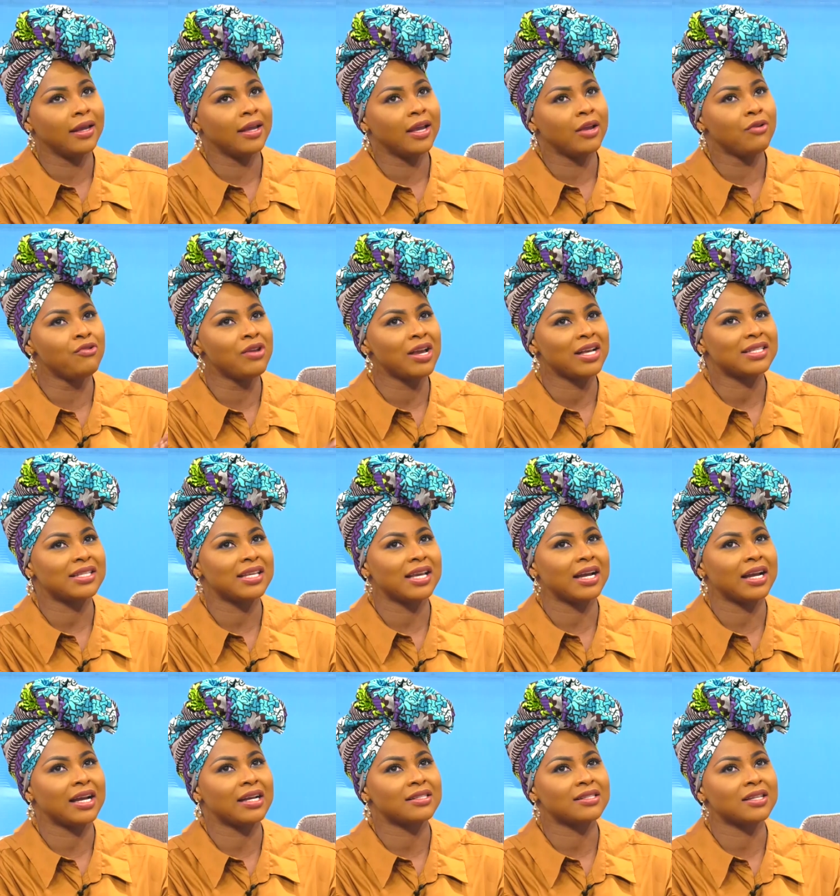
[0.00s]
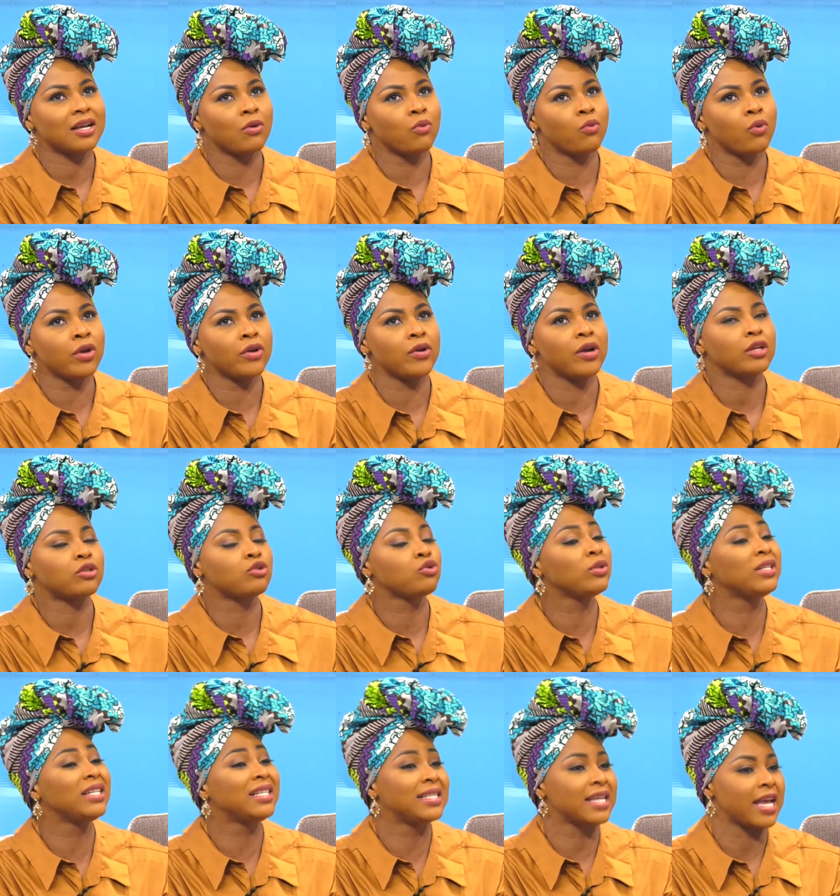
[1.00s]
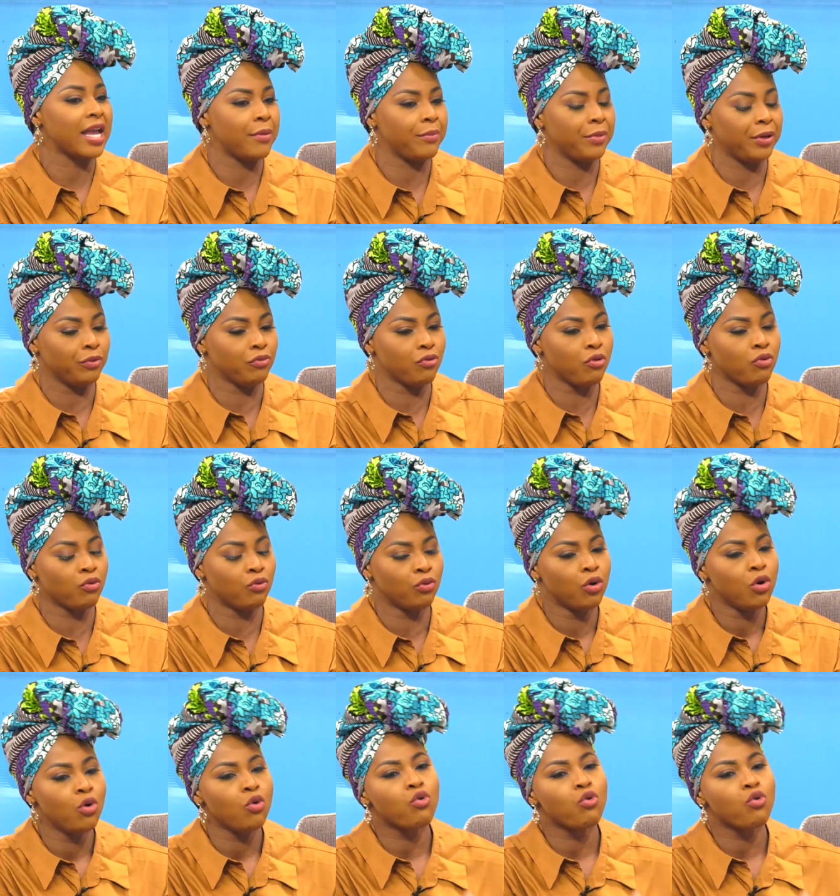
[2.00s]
if you are saying, Cassa, when you are too determined,